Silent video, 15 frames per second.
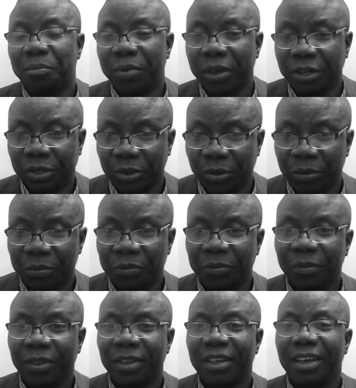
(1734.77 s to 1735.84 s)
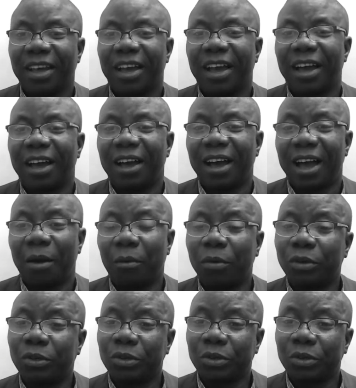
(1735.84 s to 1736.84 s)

picture uh, i want